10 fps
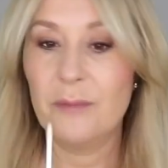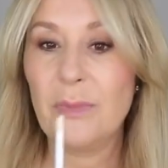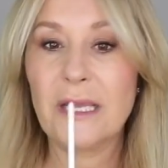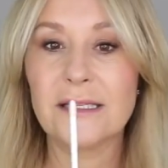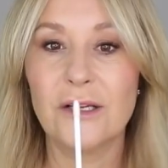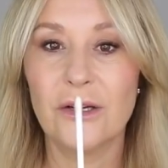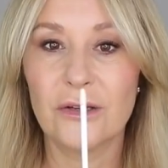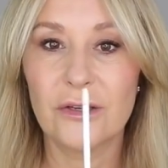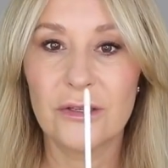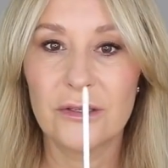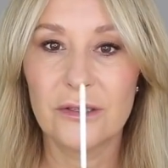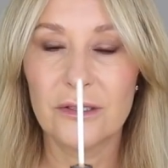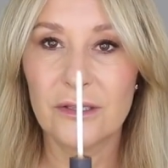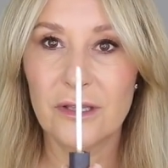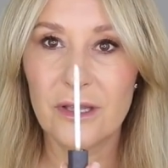Because look,
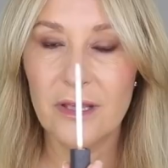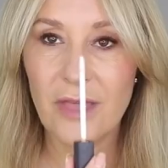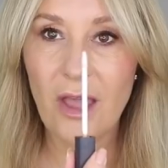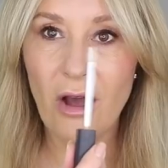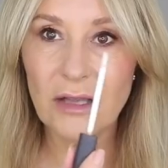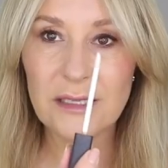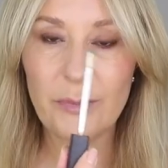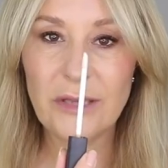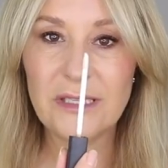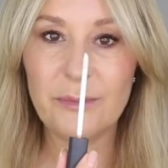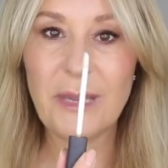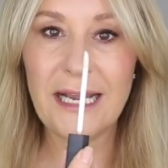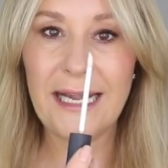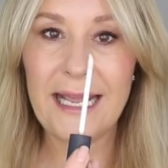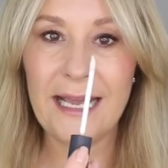they are supposed to be
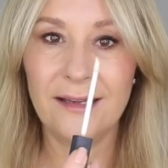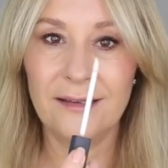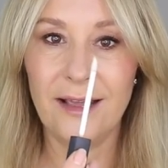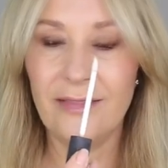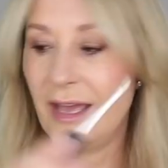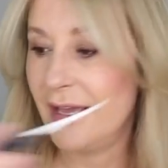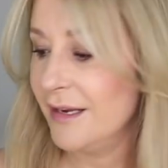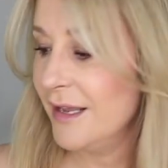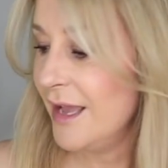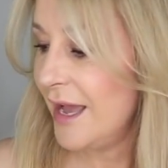clear like that.